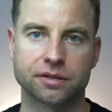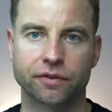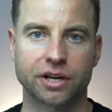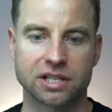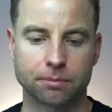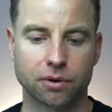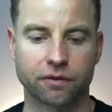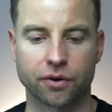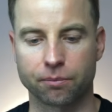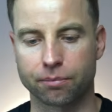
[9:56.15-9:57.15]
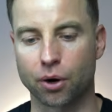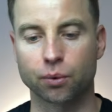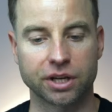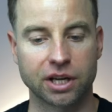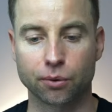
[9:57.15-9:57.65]
for example, for
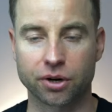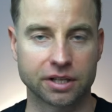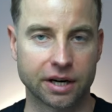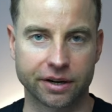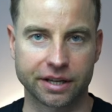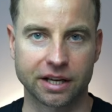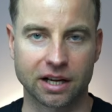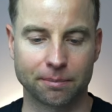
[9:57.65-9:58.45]
broad keyword targeting